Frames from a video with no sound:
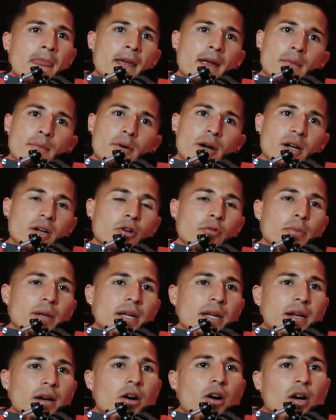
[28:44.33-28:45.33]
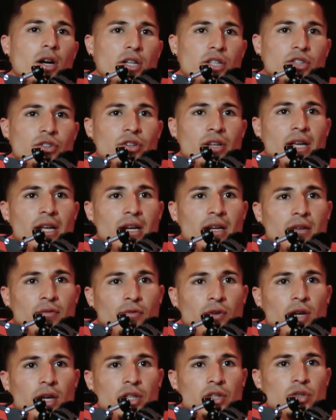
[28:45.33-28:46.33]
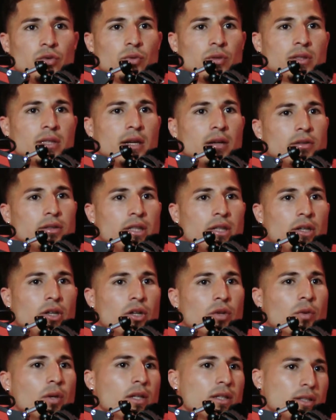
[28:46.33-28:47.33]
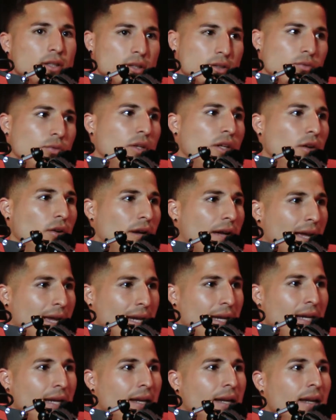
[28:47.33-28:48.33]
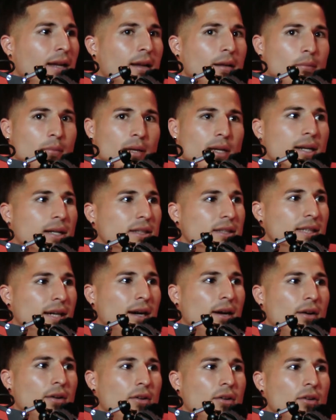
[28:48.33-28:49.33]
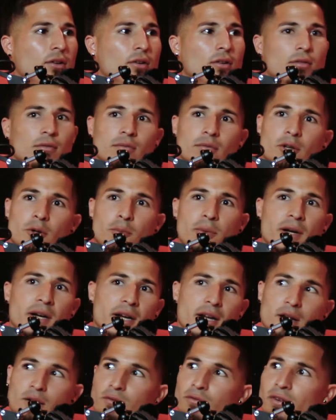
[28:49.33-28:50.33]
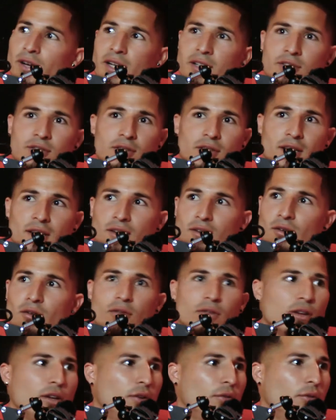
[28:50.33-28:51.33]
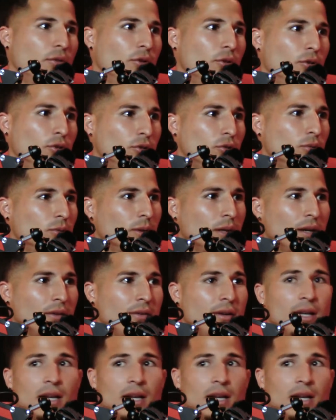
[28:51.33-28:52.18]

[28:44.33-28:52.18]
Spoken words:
probably it'll be hard to get an affiliation with San Jose Earthquakes because Reno had it, because now, you know, they're probably going to fight to get Oakland Roots or whatever.